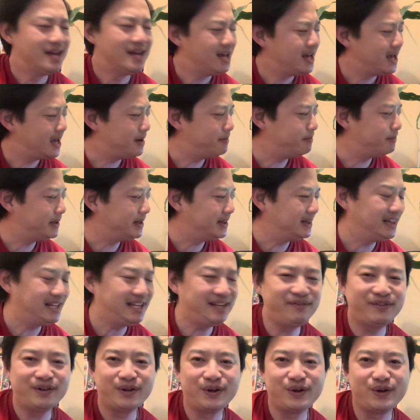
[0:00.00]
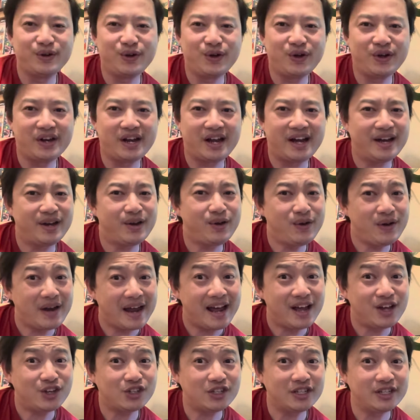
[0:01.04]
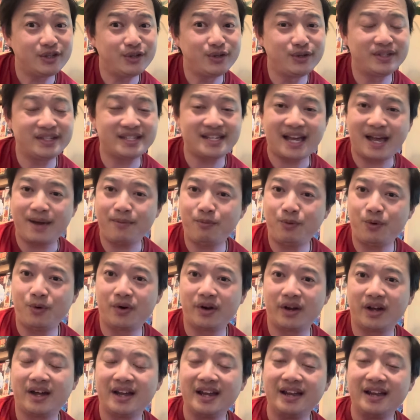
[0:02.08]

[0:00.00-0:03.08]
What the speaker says: And believe it or not, I don't actually use tap water.